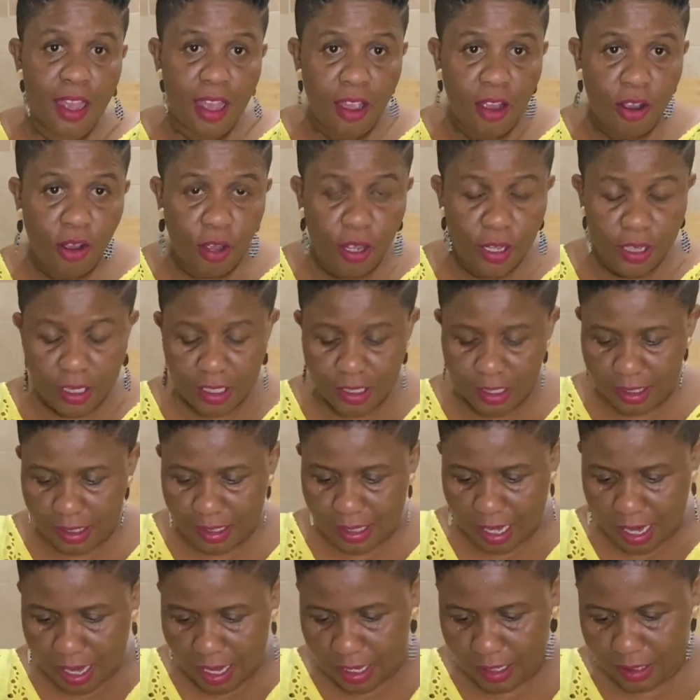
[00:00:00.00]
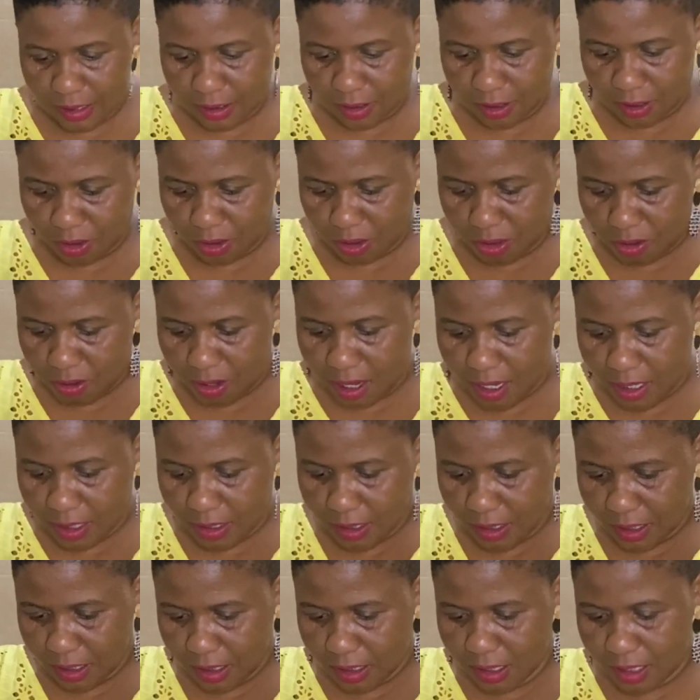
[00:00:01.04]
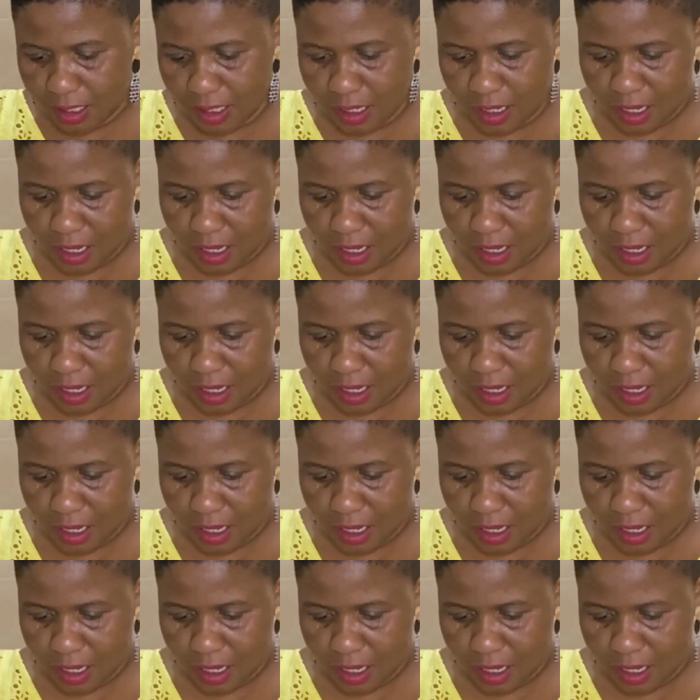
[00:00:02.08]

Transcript: on the side, you grate it